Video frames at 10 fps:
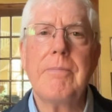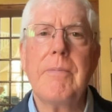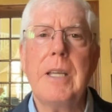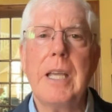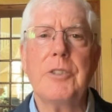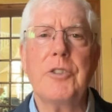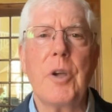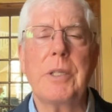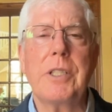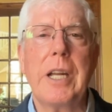And so
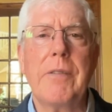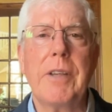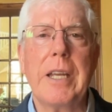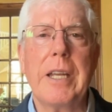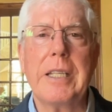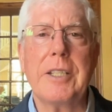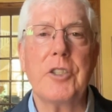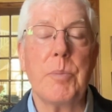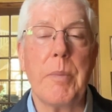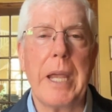instead of getting
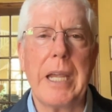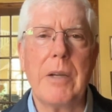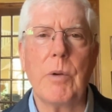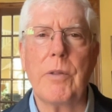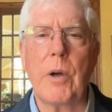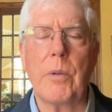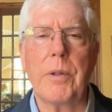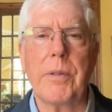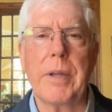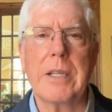dismayed with all the
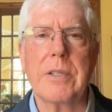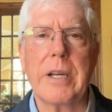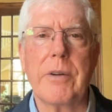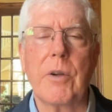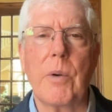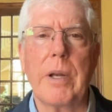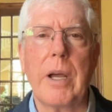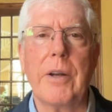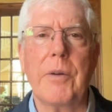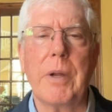things that are going
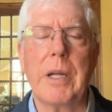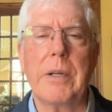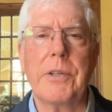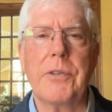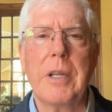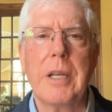on around us,